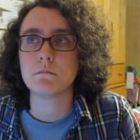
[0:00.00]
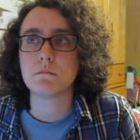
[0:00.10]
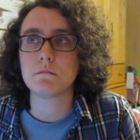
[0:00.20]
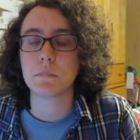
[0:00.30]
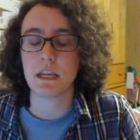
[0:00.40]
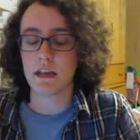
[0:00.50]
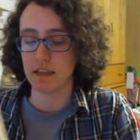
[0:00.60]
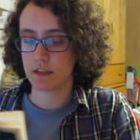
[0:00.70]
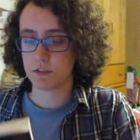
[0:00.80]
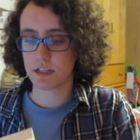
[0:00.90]
But yeah,
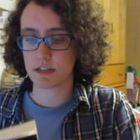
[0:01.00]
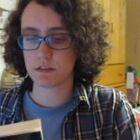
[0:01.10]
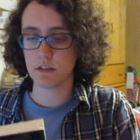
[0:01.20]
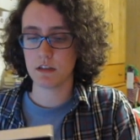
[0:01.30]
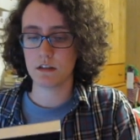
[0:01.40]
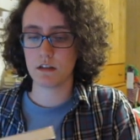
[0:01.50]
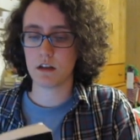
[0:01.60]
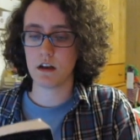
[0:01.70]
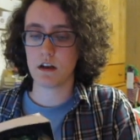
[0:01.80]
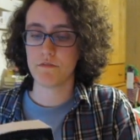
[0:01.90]
like, there's actually
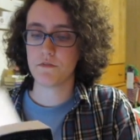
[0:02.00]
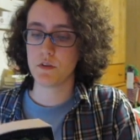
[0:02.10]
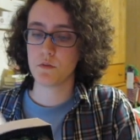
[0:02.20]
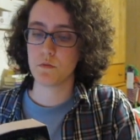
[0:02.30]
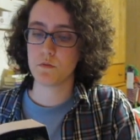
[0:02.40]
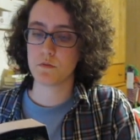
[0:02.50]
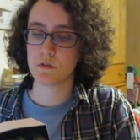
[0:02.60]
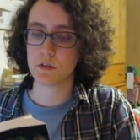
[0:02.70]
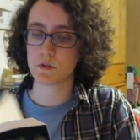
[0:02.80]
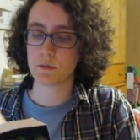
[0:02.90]
a few
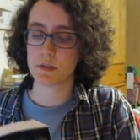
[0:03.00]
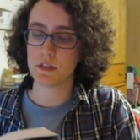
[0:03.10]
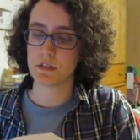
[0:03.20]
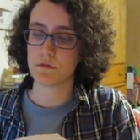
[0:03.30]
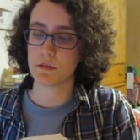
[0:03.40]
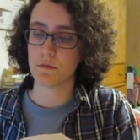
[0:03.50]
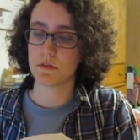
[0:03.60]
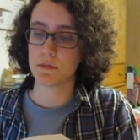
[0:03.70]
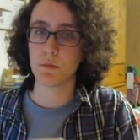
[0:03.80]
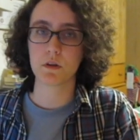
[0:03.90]
descriptions of some of
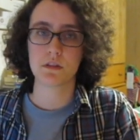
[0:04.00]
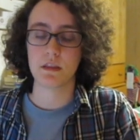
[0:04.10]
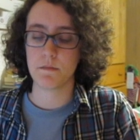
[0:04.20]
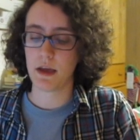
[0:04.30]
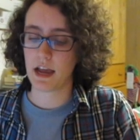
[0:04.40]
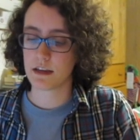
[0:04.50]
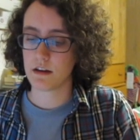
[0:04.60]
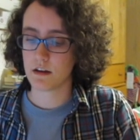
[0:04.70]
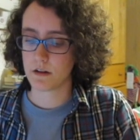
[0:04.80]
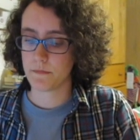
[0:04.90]
his books in the back
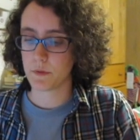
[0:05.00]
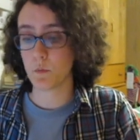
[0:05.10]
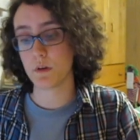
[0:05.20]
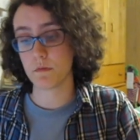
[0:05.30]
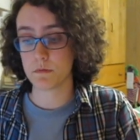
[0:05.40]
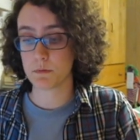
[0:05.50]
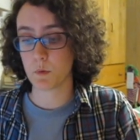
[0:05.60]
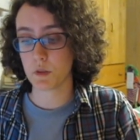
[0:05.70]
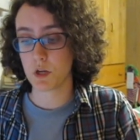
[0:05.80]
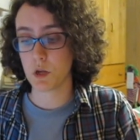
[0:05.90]
here. One of them is
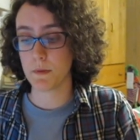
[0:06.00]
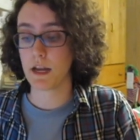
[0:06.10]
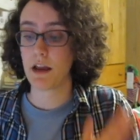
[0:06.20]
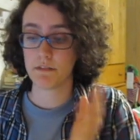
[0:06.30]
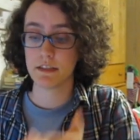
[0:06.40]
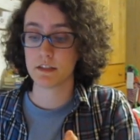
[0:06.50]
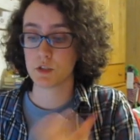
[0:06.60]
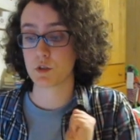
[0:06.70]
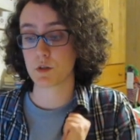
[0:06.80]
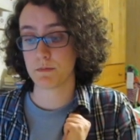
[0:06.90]
More Than Human. I read this
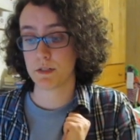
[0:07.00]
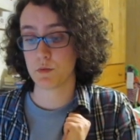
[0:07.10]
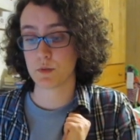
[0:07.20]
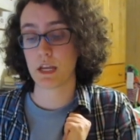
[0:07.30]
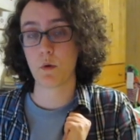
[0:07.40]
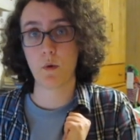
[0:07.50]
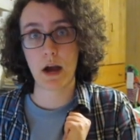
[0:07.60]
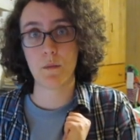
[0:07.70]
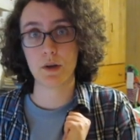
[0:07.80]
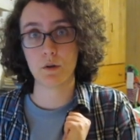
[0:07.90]
description and was like,
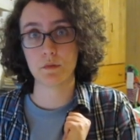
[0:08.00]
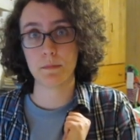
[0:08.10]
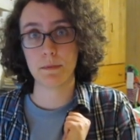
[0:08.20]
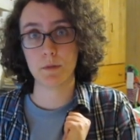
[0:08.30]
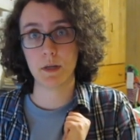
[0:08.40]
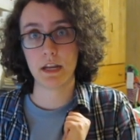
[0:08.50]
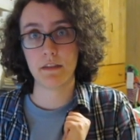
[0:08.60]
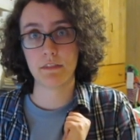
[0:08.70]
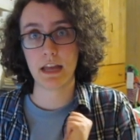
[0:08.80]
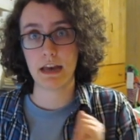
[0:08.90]
wow, I don't remember any
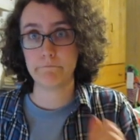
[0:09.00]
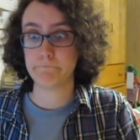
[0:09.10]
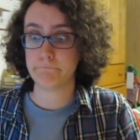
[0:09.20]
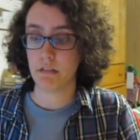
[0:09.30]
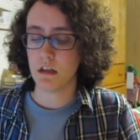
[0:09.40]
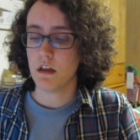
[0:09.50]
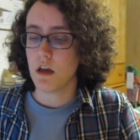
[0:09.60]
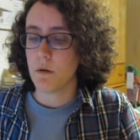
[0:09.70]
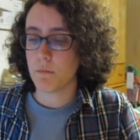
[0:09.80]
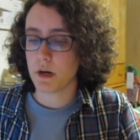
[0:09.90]
of that.
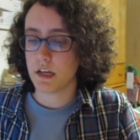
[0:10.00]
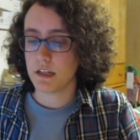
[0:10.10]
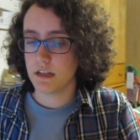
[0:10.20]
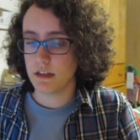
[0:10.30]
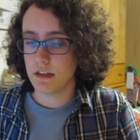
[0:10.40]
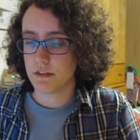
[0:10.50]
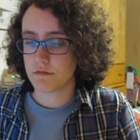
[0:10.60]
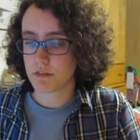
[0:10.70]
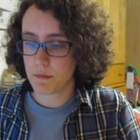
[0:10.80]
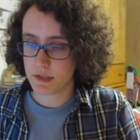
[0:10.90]
But
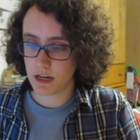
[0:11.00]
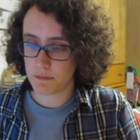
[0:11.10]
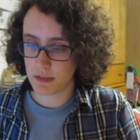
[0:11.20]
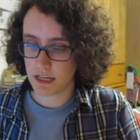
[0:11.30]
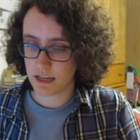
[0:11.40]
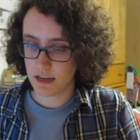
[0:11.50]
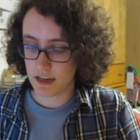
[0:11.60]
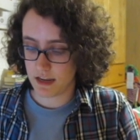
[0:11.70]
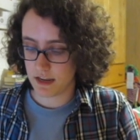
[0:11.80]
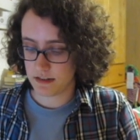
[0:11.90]
from it, I'm like,
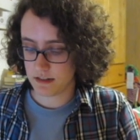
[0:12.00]
hey,